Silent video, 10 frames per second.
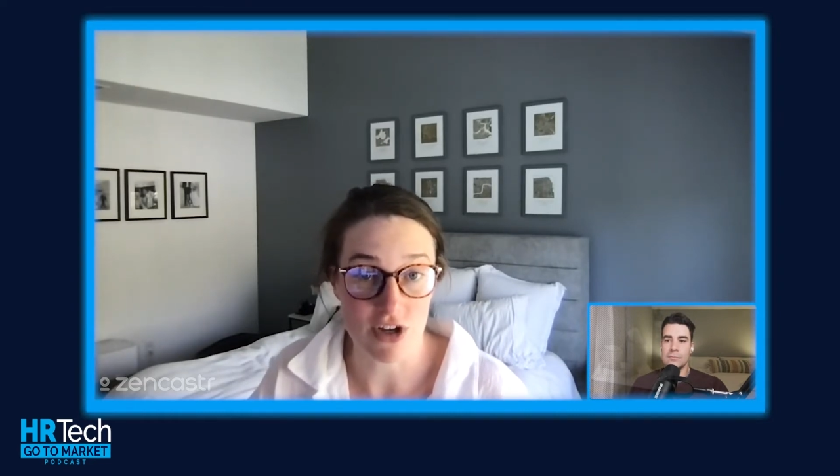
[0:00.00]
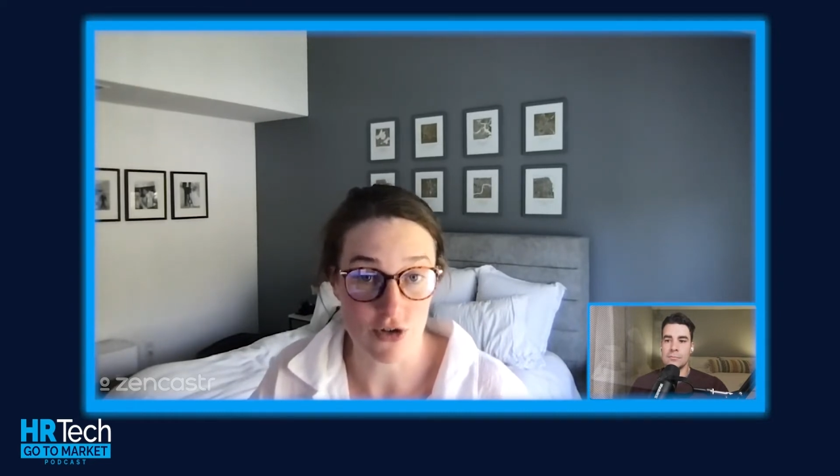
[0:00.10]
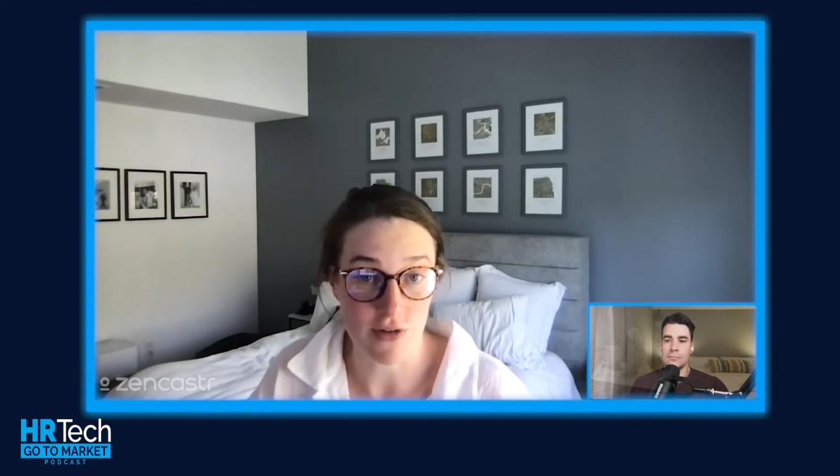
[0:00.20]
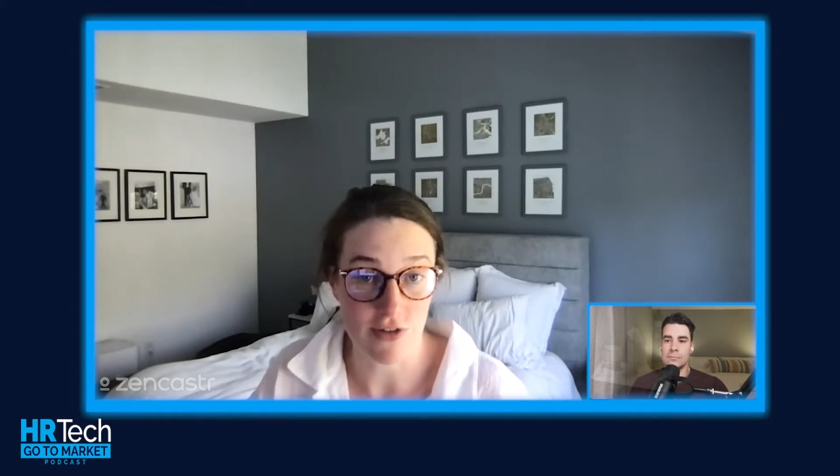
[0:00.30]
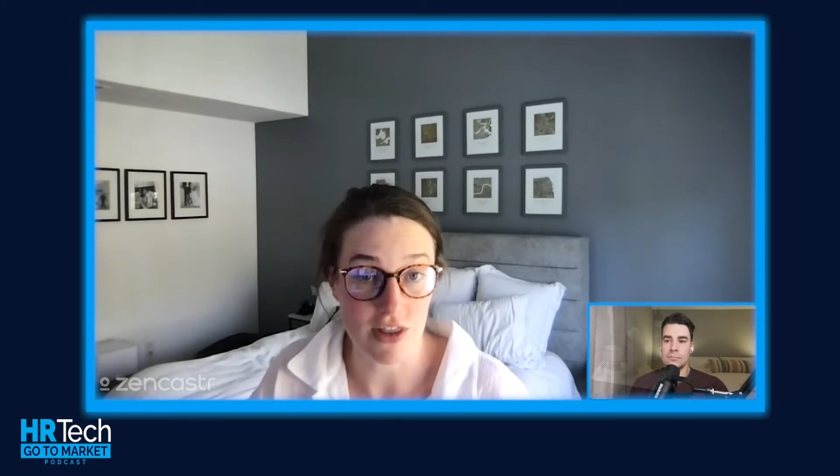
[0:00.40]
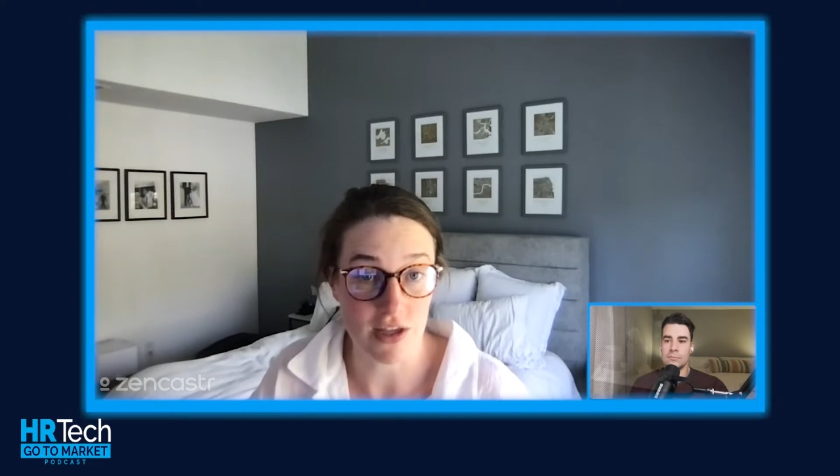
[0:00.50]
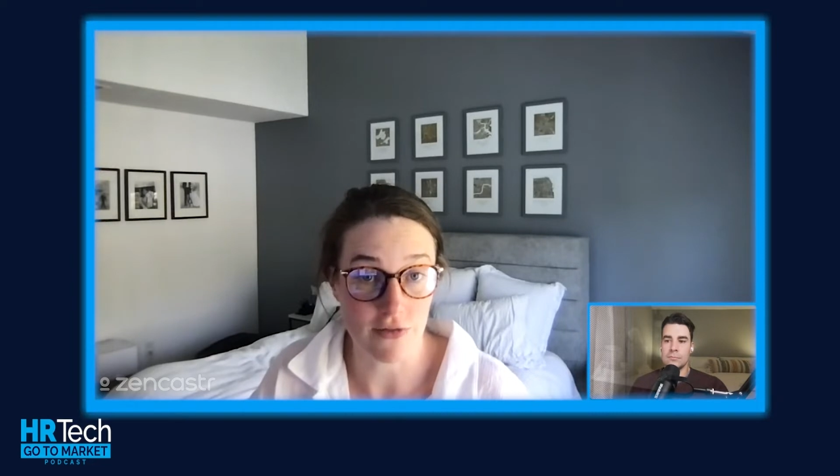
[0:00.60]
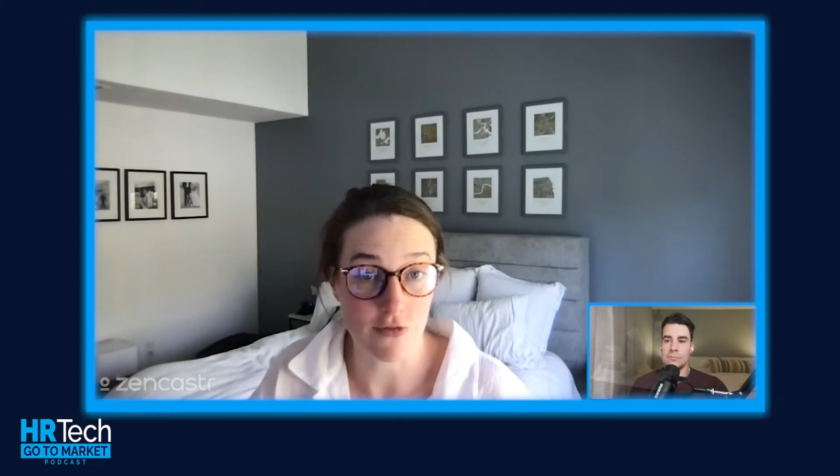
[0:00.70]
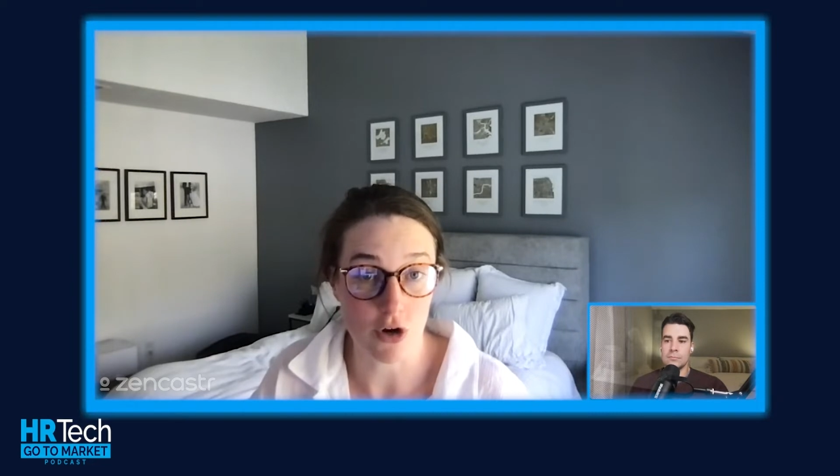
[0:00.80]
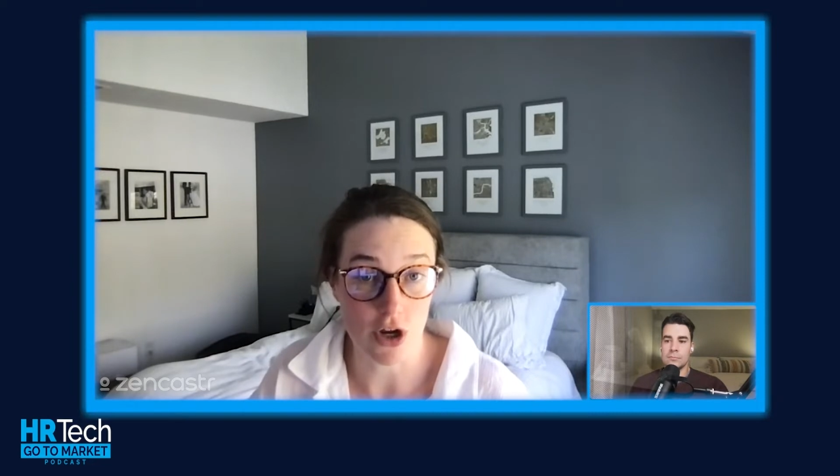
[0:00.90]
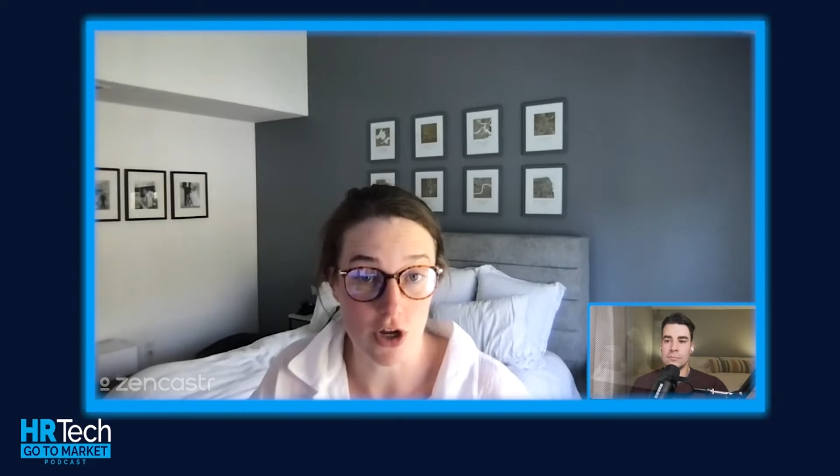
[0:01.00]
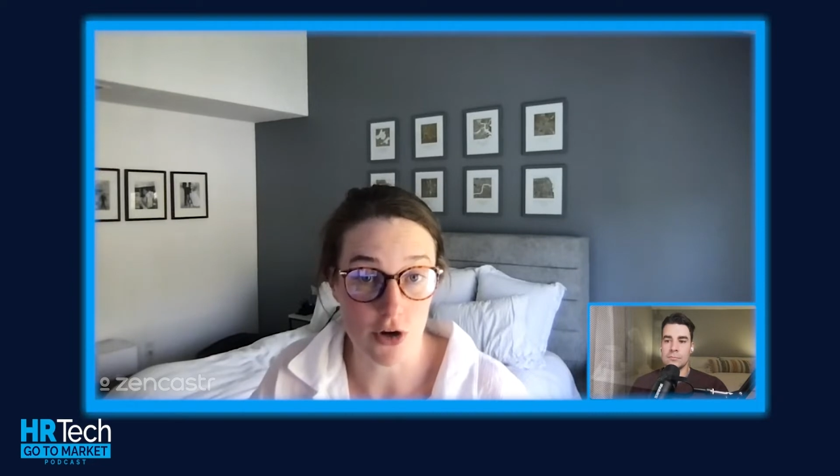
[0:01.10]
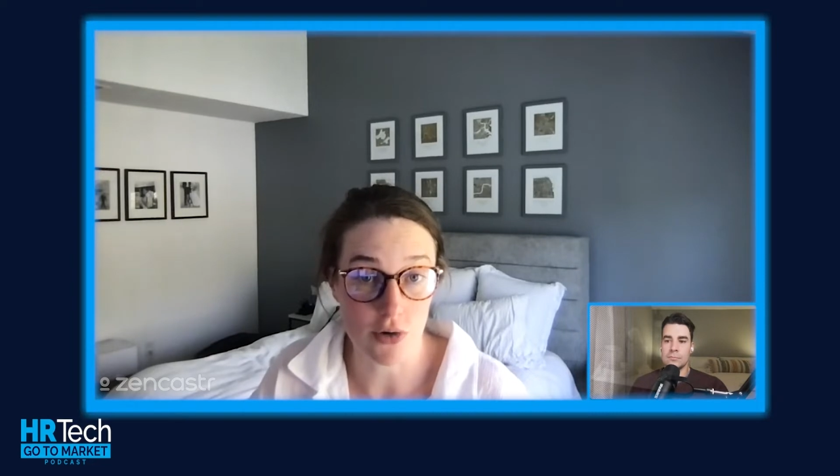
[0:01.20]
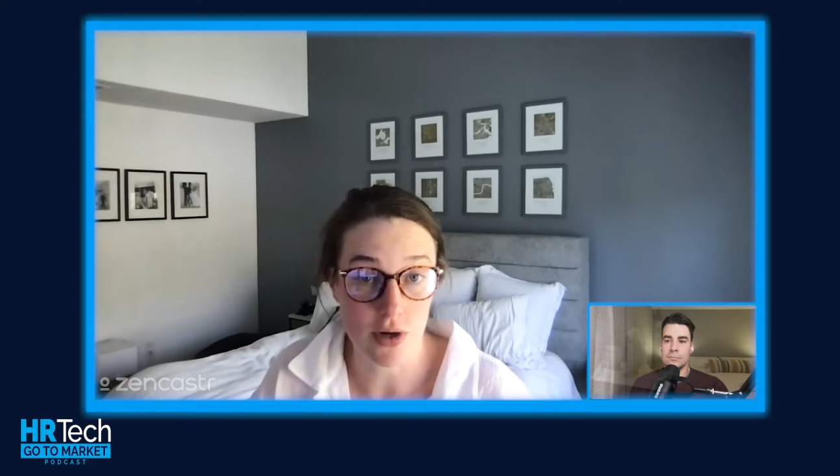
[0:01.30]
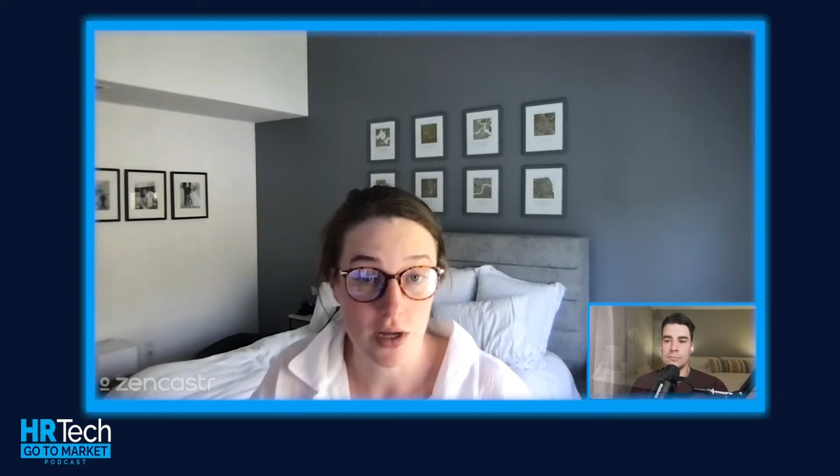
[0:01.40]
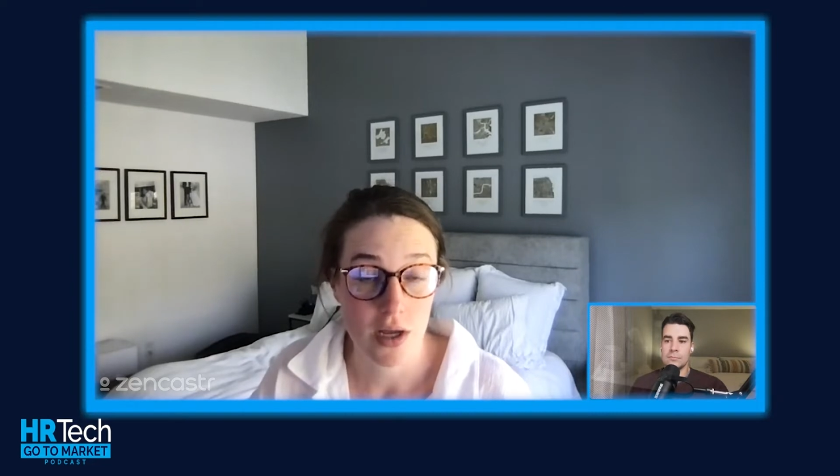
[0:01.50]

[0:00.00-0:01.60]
do everything for you,